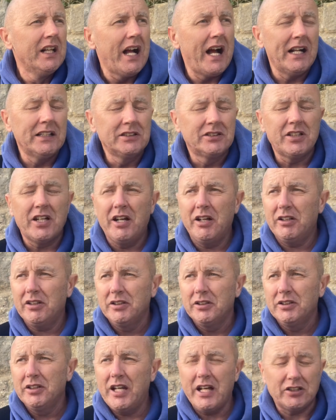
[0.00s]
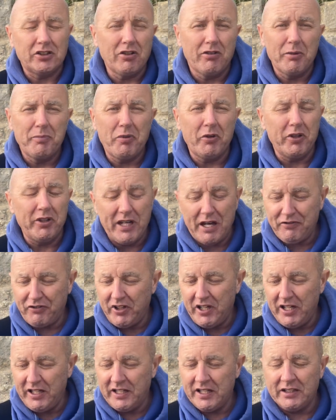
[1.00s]
and put the
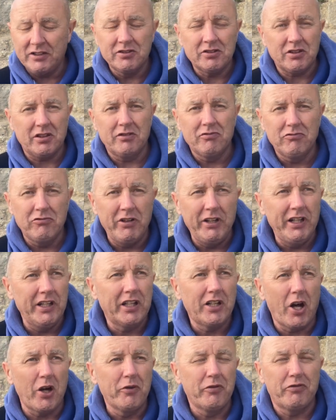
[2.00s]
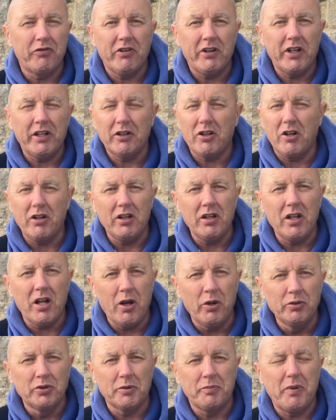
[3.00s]
effort in and really go for it. I've got
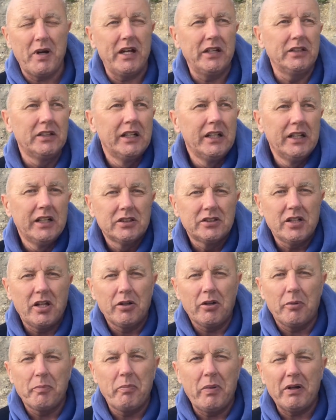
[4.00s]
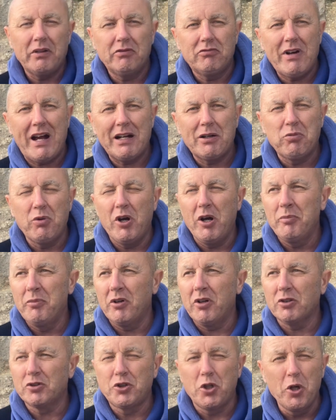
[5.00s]
loads of bait, so I've got ragworm.
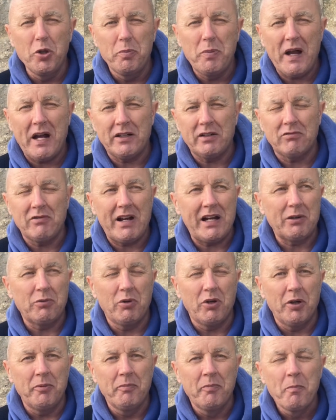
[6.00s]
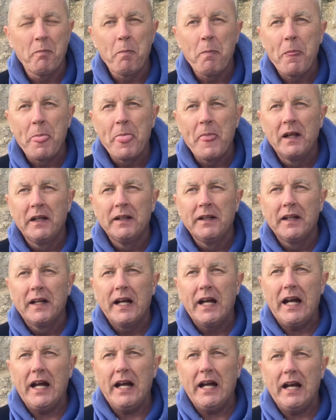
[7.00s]
I've got 2 pound of ragworm,
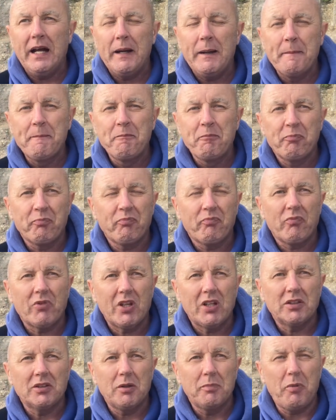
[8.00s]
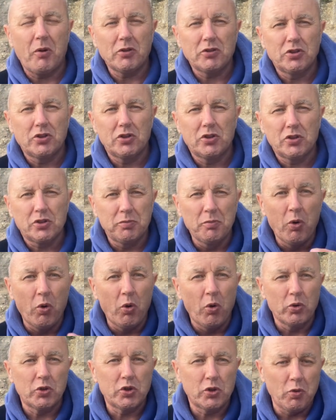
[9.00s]
a box of
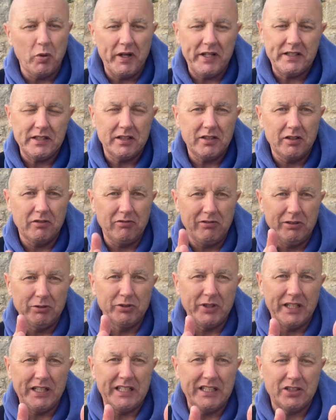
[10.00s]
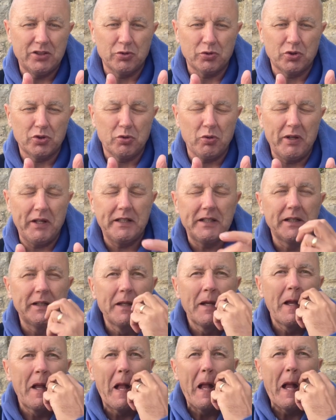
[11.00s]
small squid, the real dinky sort of squid.
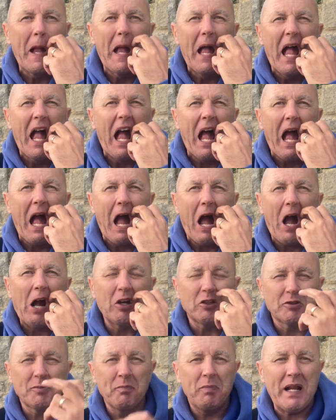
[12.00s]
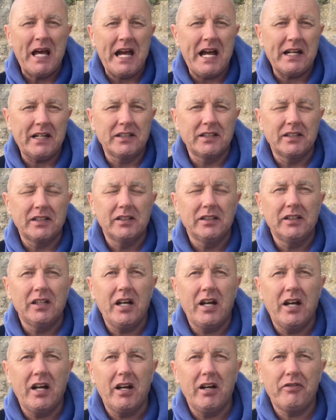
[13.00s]
I've got some black
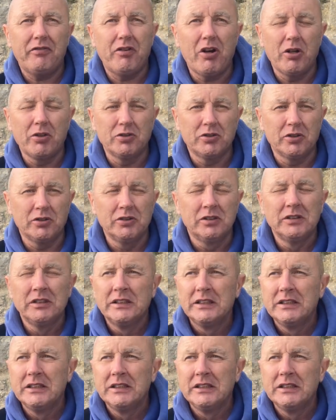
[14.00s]
frozen.